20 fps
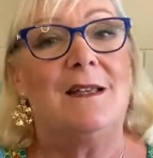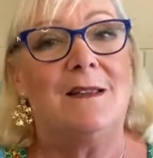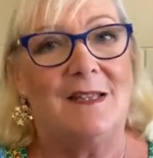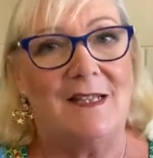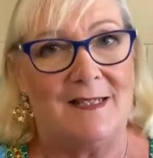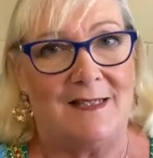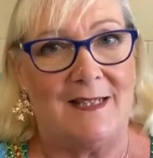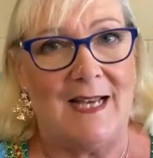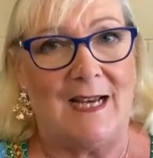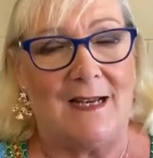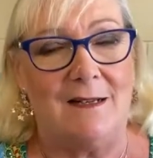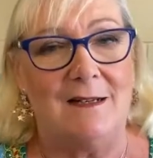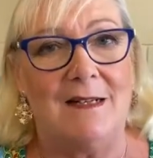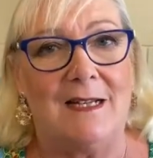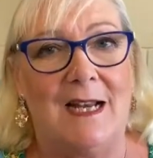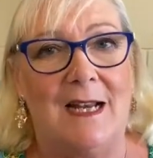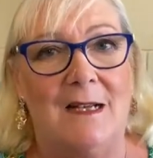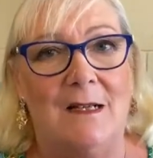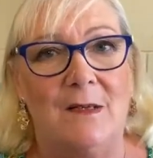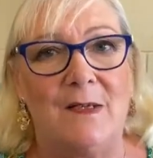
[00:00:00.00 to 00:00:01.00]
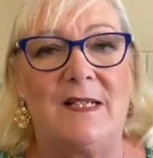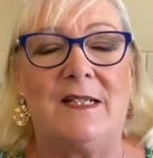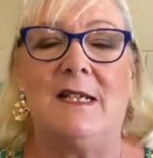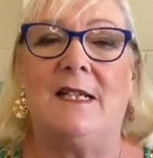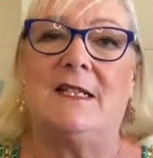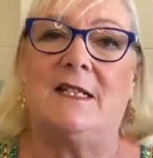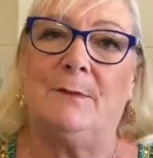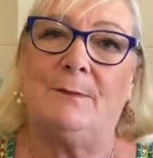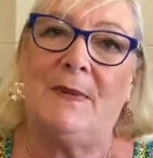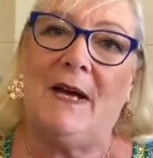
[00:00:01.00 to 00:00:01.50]
The second house
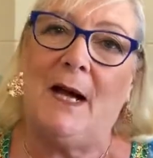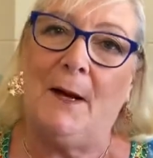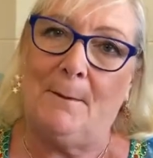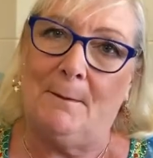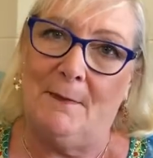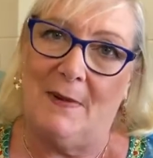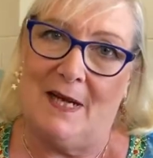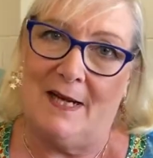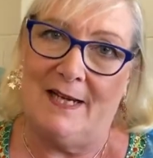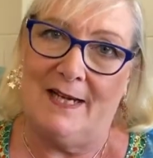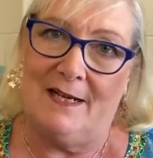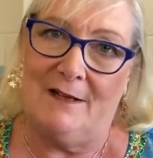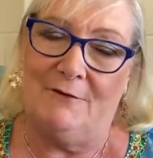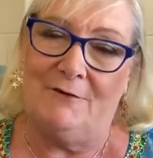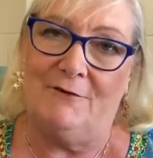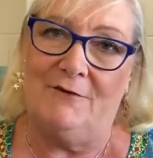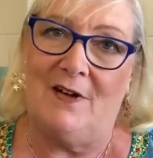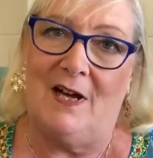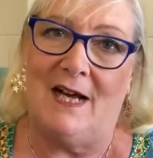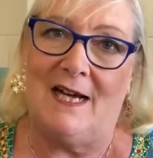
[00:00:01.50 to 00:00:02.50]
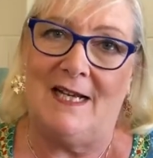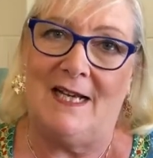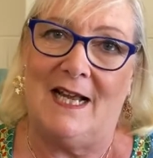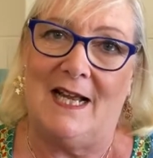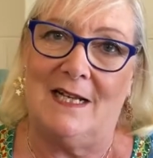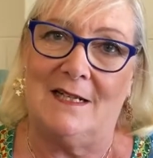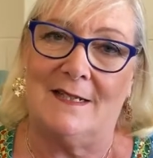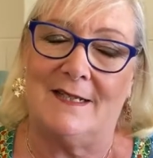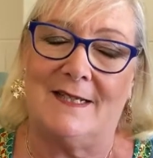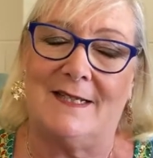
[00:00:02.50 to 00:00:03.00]
is about money and
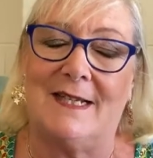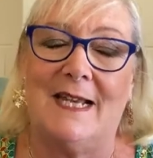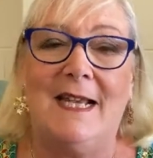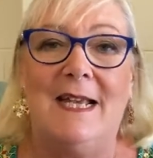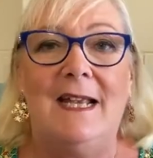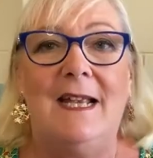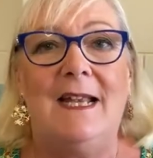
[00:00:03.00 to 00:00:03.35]
finance.